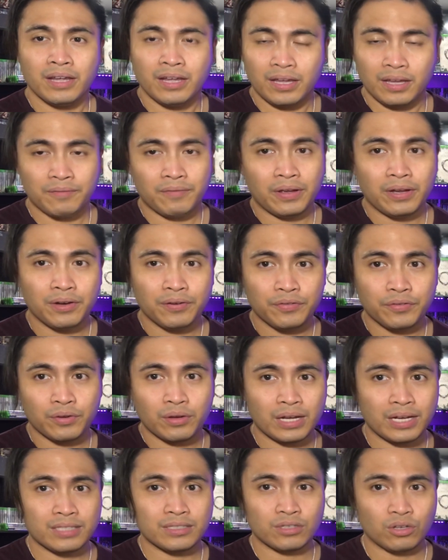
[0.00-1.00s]
if any of you
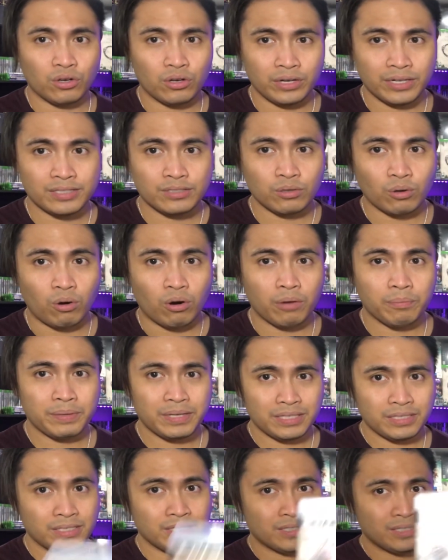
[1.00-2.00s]
guys are into
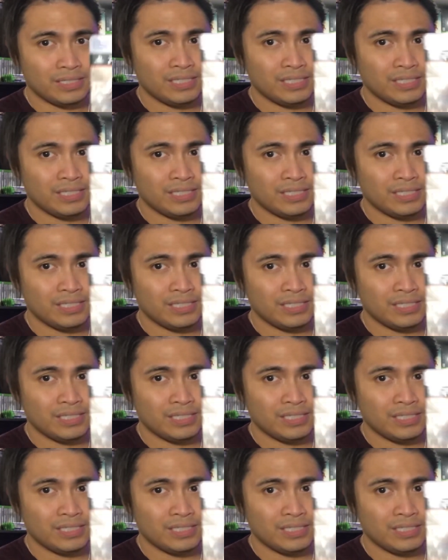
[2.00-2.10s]
RPGs,